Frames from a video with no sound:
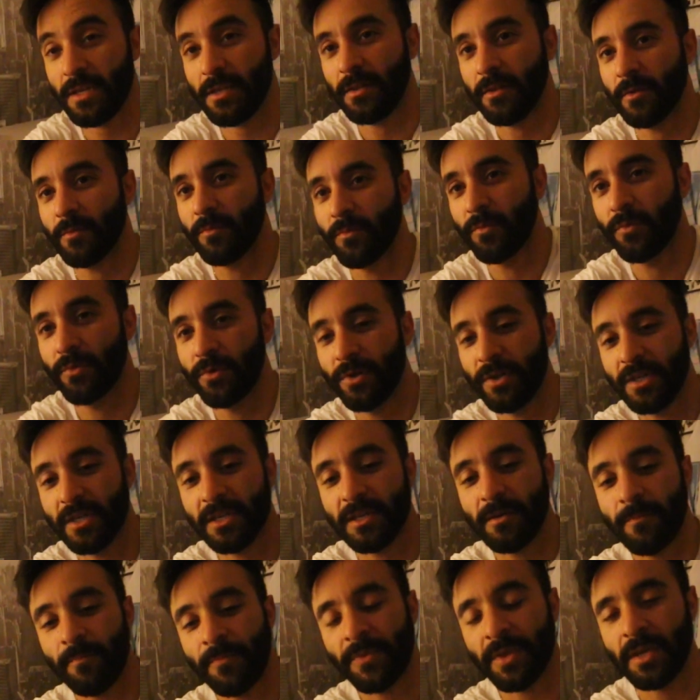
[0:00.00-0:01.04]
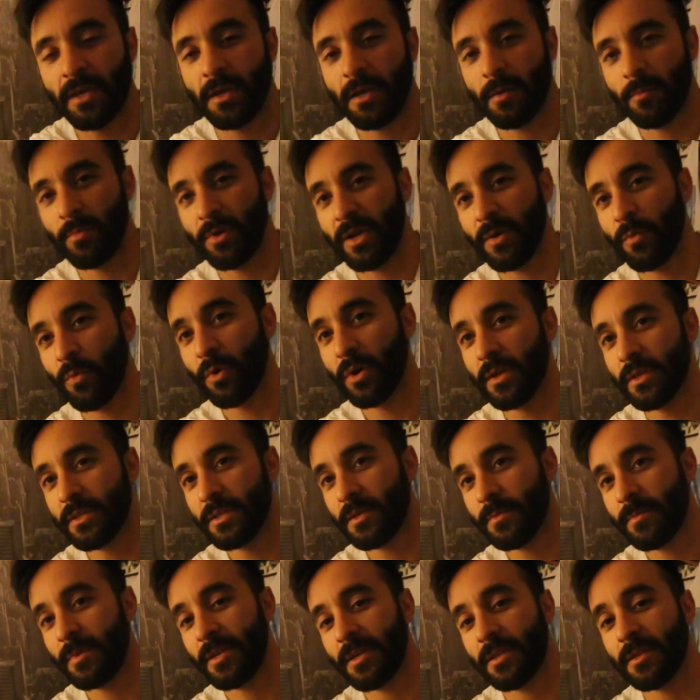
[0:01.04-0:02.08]
in the morning. But I wanted
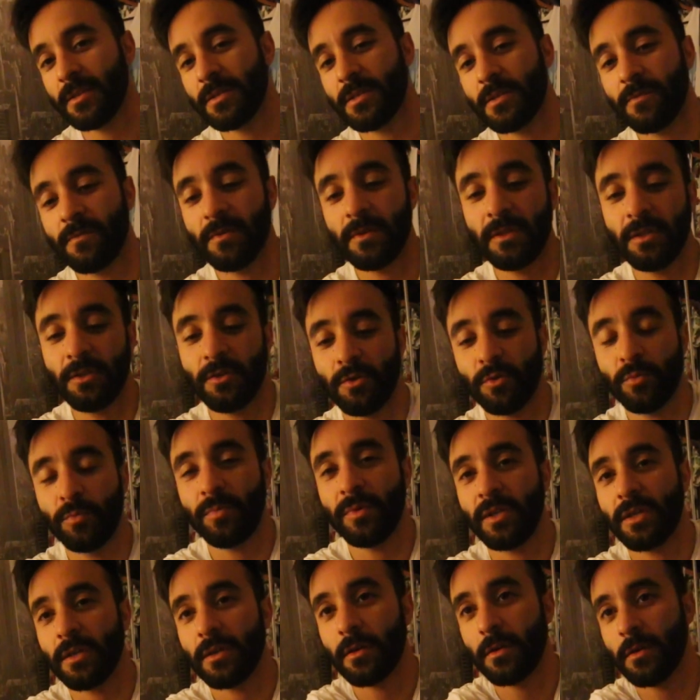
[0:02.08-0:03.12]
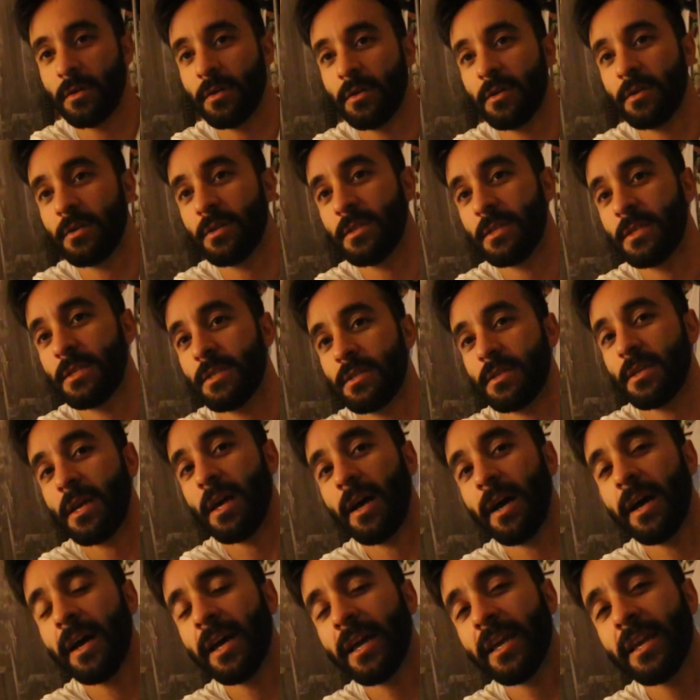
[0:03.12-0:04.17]
to make this video because
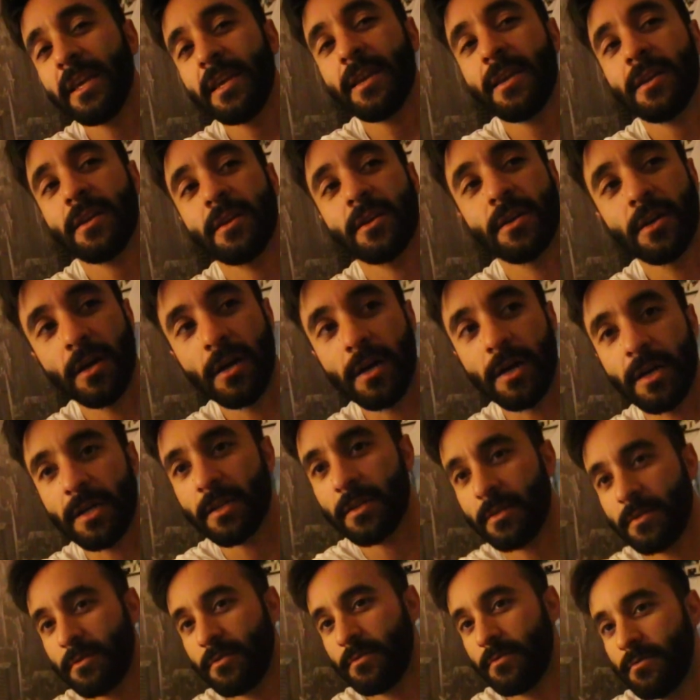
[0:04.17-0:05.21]
I got